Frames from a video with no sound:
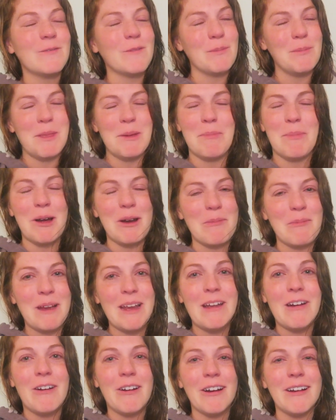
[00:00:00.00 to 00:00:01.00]
from the bottom of
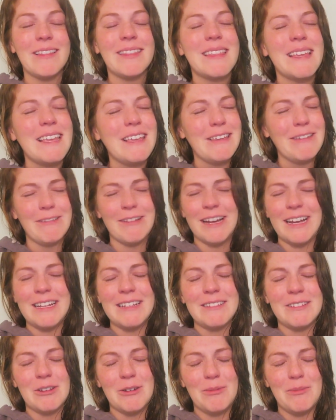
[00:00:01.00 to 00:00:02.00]
my heart. Thank you
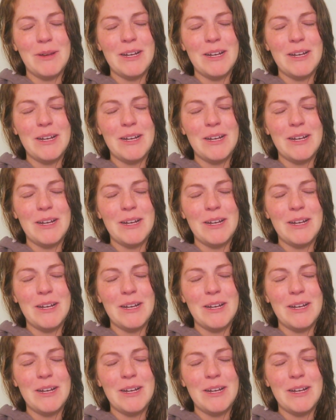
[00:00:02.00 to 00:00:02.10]
guys so